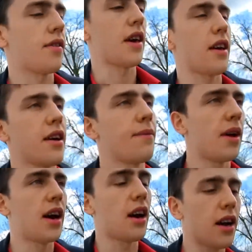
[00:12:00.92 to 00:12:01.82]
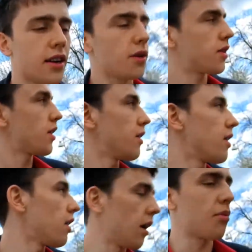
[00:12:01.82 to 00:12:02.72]
think. And I like going to the
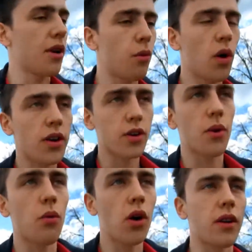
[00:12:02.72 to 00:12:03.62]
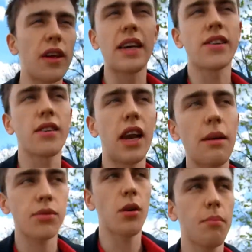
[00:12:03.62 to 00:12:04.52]
library and doing work that isn't
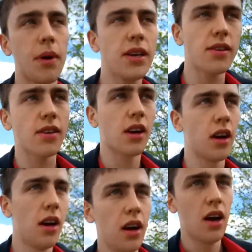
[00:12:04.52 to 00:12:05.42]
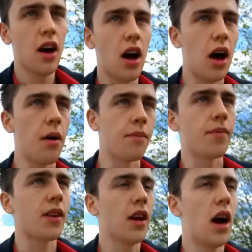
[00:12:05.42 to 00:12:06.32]
laptop based. I
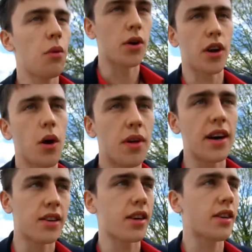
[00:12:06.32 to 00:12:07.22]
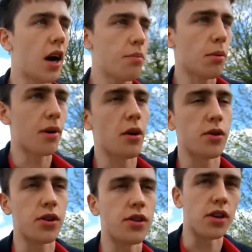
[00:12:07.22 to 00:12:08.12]
wouldn't go there to type up
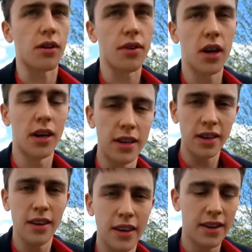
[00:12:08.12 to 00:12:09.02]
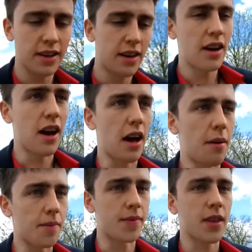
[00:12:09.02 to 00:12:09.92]
notes and stuff.
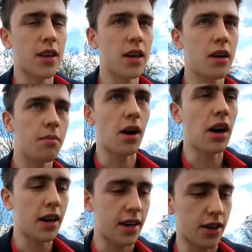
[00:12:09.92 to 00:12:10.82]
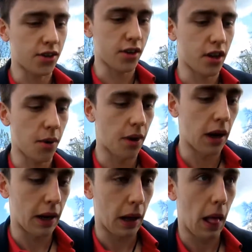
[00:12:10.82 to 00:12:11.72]
But I like it just to go and
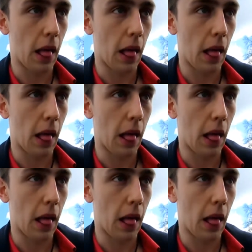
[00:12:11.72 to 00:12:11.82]
like